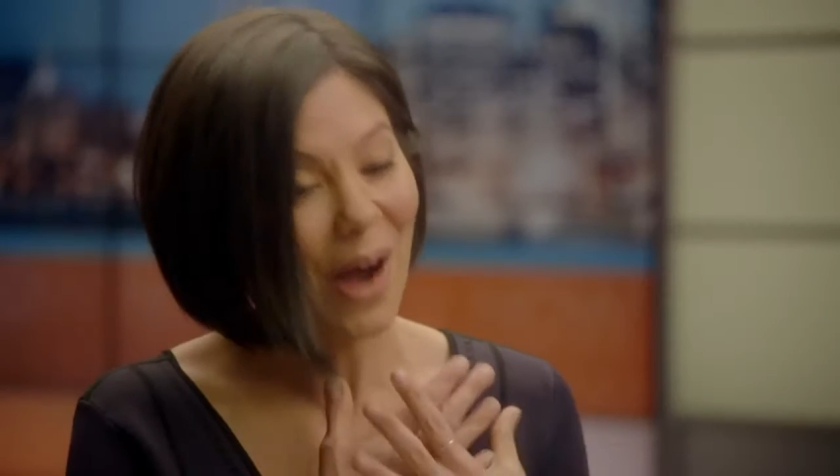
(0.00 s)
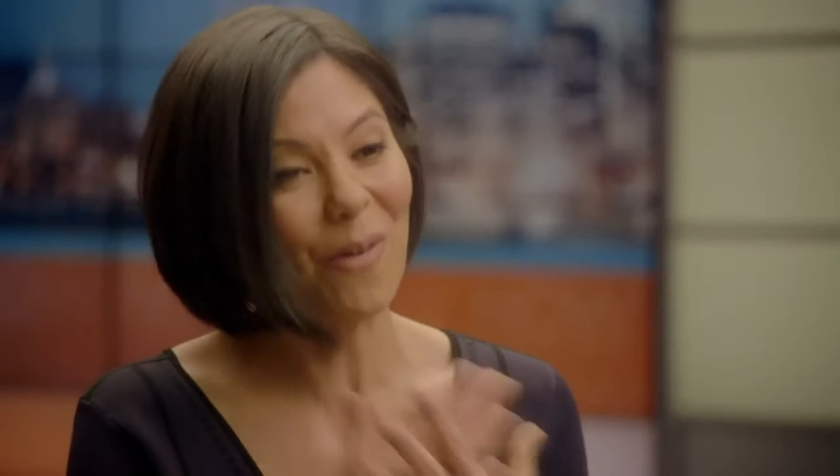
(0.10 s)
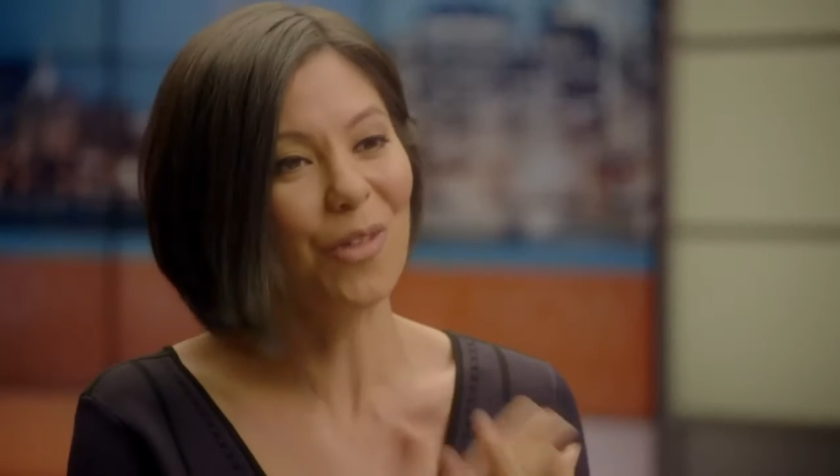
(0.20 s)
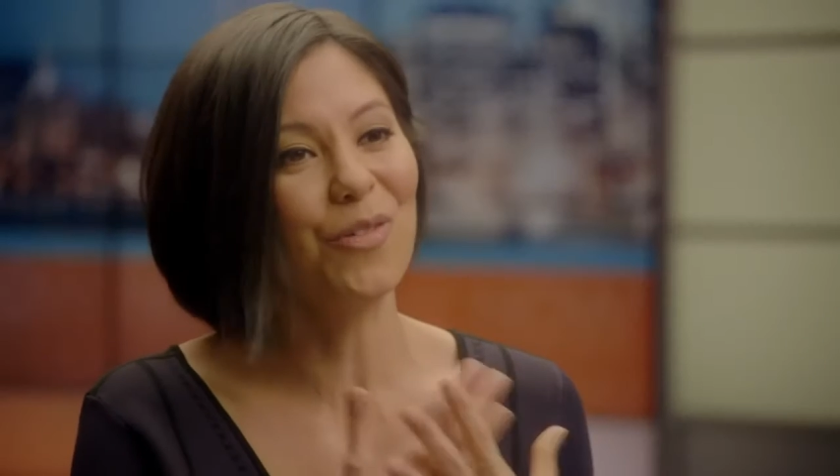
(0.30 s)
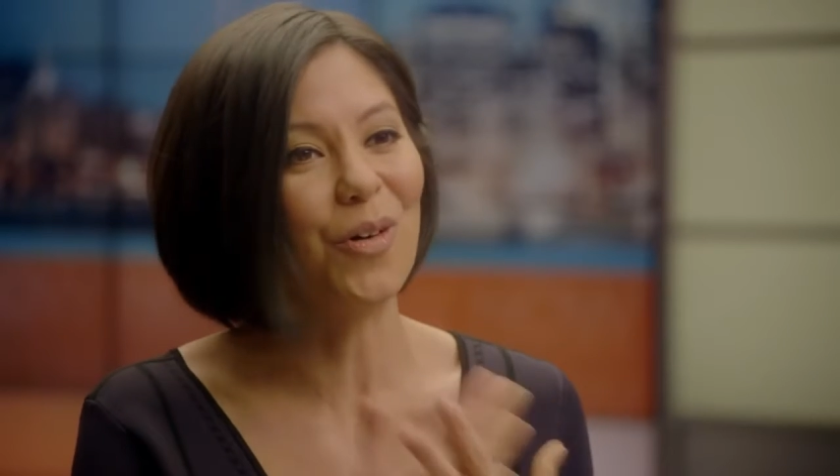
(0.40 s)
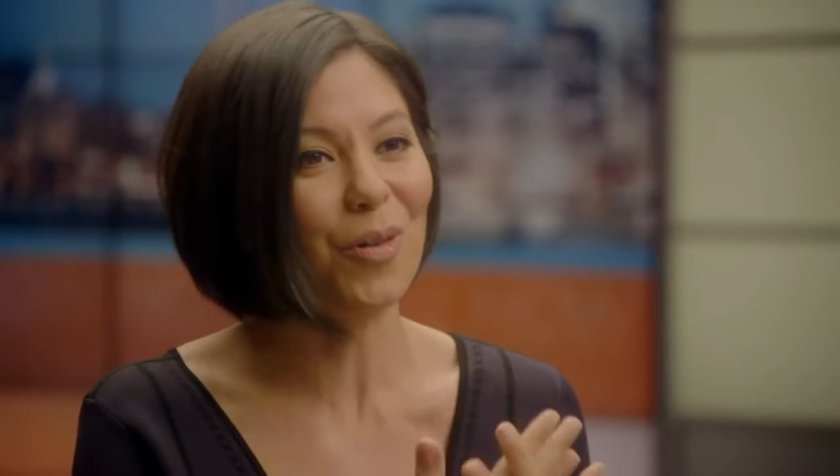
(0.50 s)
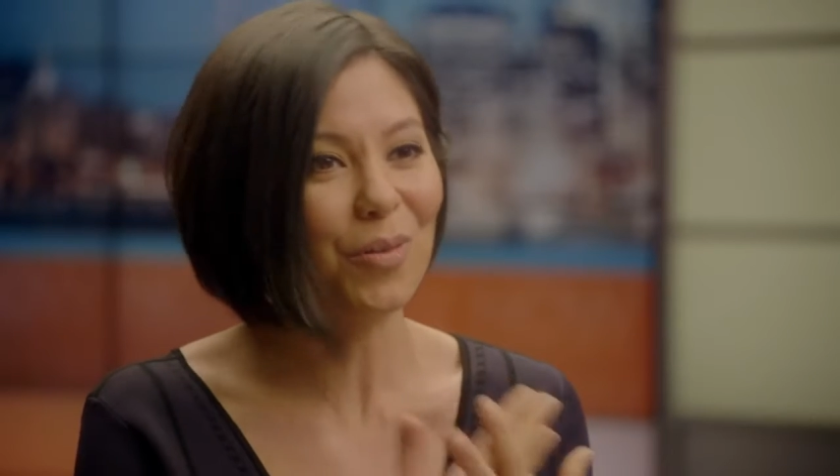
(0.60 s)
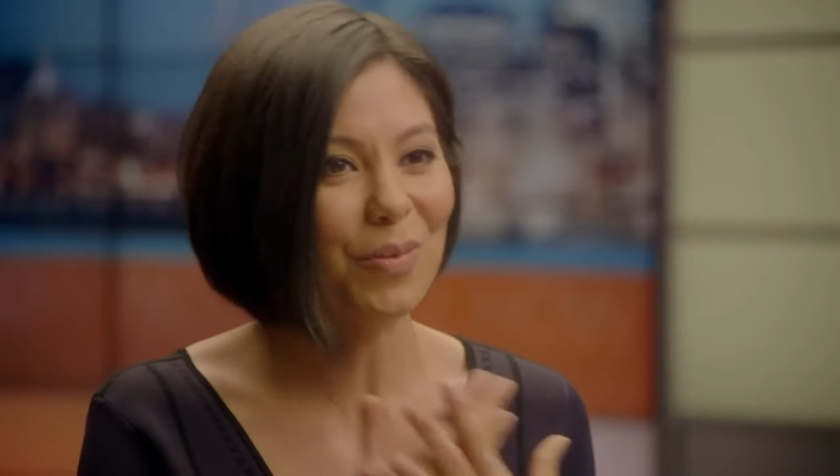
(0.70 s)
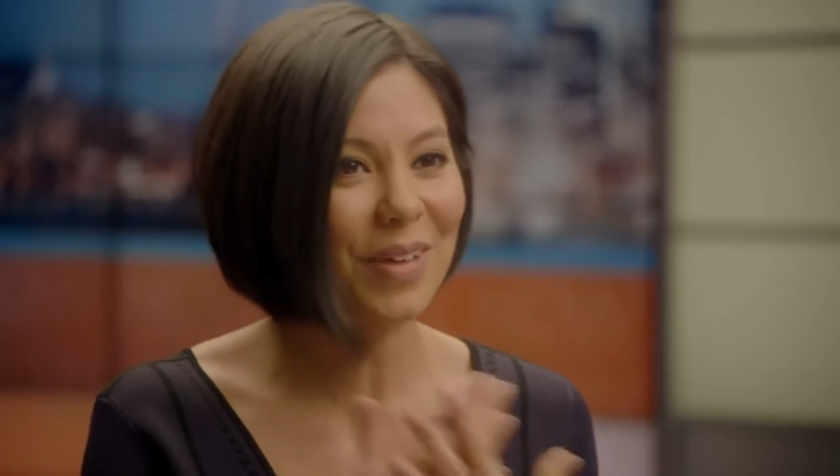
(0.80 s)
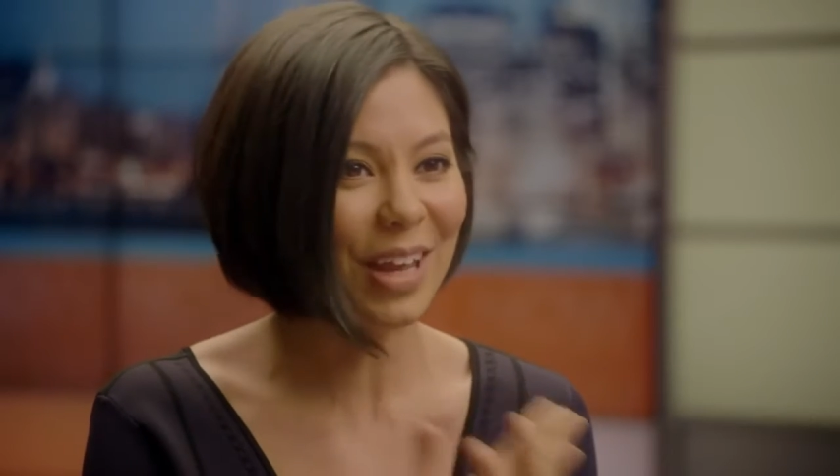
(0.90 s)

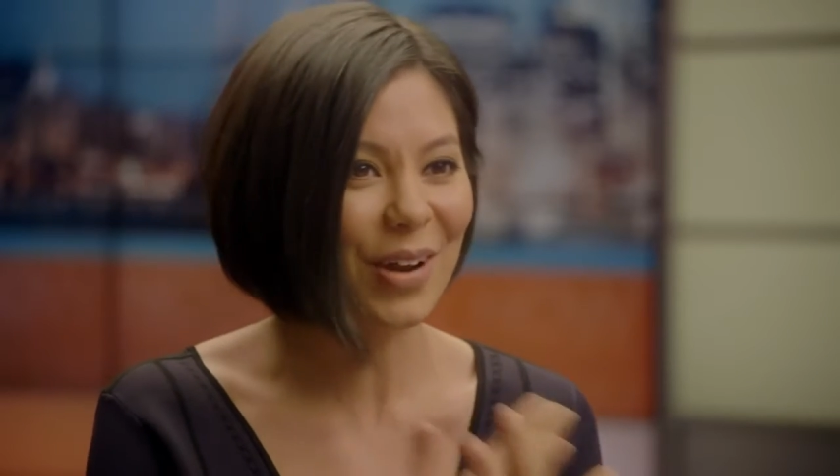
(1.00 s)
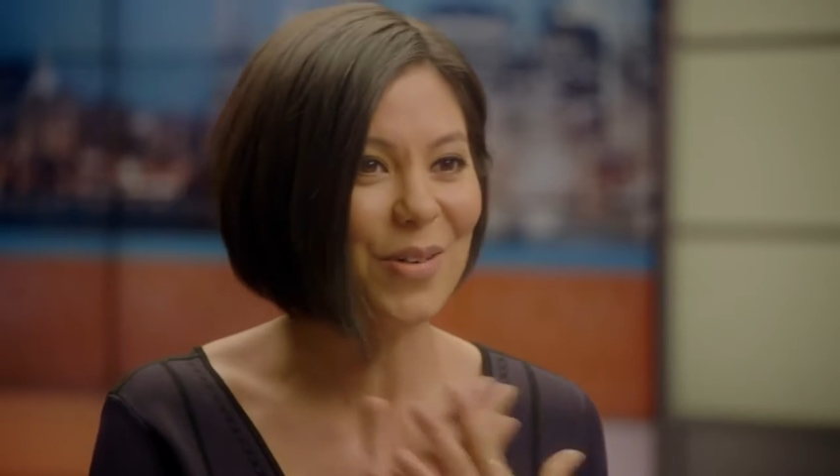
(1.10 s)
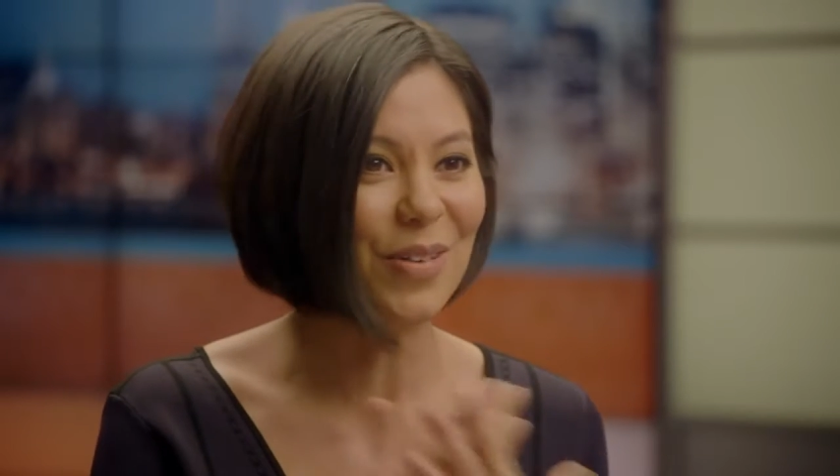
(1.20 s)
powerful, you know,